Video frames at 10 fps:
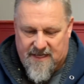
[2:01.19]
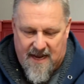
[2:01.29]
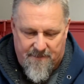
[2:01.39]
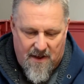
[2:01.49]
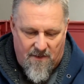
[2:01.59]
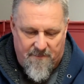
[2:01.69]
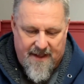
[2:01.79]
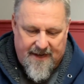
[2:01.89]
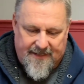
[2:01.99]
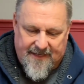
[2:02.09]
came out
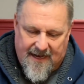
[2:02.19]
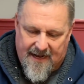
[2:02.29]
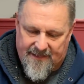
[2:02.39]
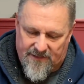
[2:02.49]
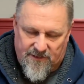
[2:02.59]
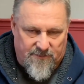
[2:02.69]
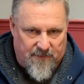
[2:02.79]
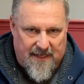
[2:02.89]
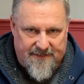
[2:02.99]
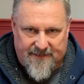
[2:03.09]
back in the 80s. These
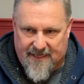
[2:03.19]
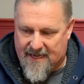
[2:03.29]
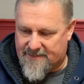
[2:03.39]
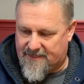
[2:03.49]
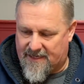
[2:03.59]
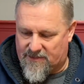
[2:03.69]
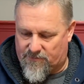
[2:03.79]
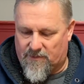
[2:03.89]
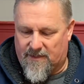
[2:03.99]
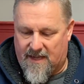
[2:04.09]
plastic gas cans really